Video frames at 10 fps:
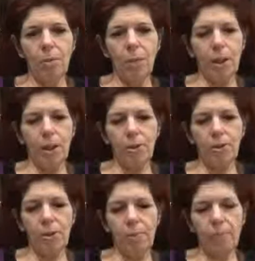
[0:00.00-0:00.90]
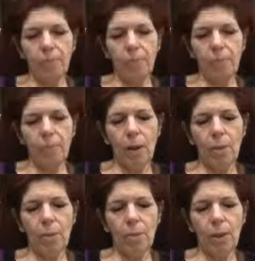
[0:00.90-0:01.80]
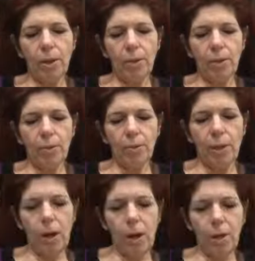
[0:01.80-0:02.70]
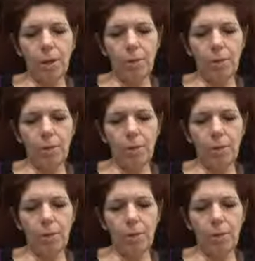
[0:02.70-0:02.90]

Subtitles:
because I remodeled it for God.